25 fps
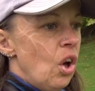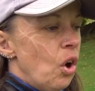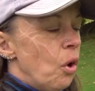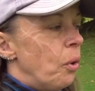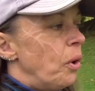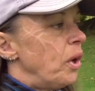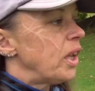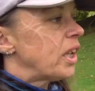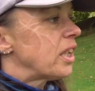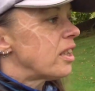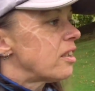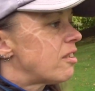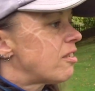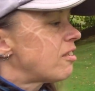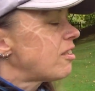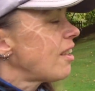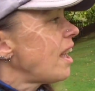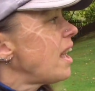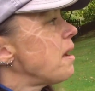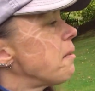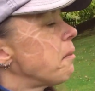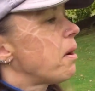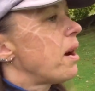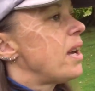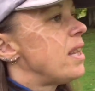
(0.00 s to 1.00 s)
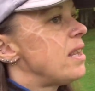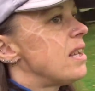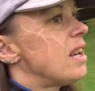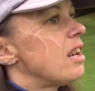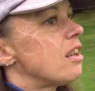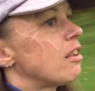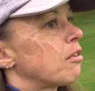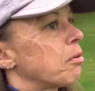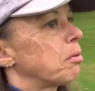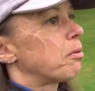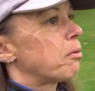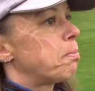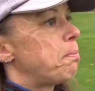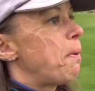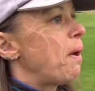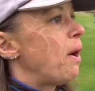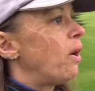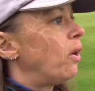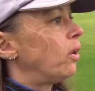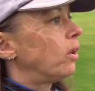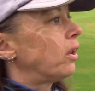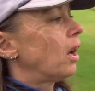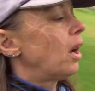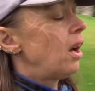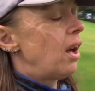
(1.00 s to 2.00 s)
Well, you can see why this was
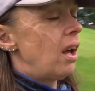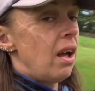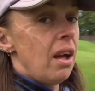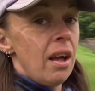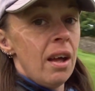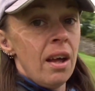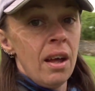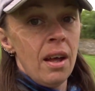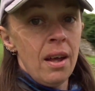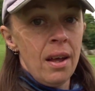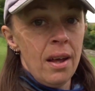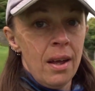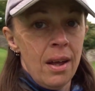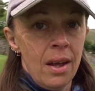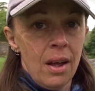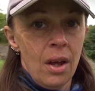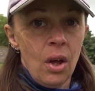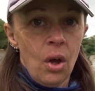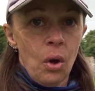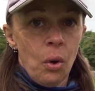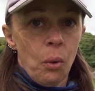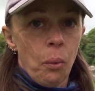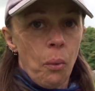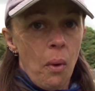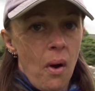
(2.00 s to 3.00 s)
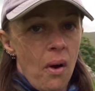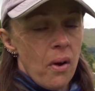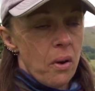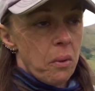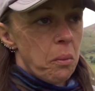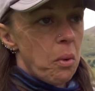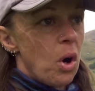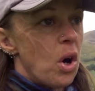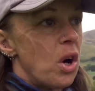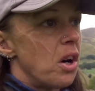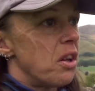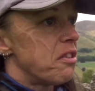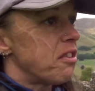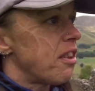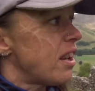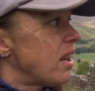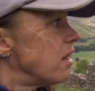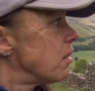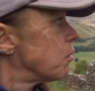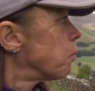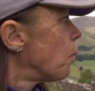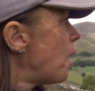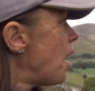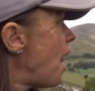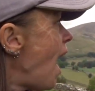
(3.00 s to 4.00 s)
built where it was. That
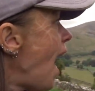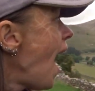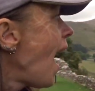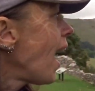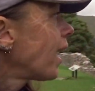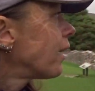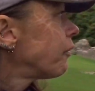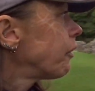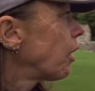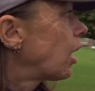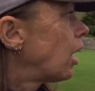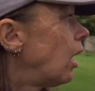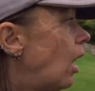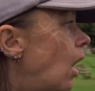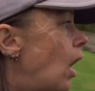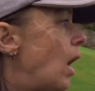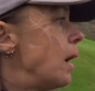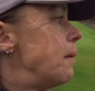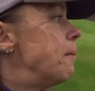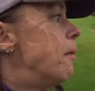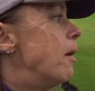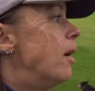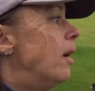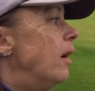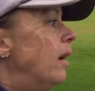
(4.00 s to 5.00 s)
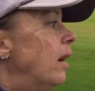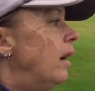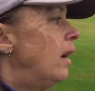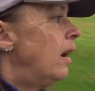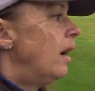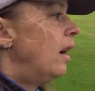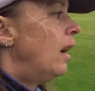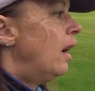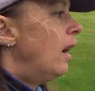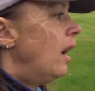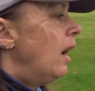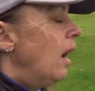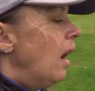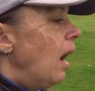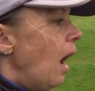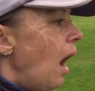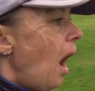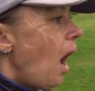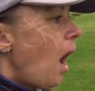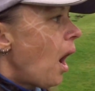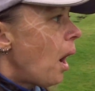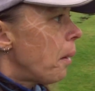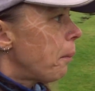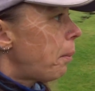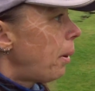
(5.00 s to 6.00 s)
is one heck of a climb
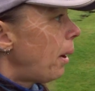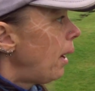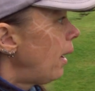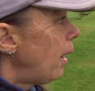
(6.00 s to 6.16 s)
up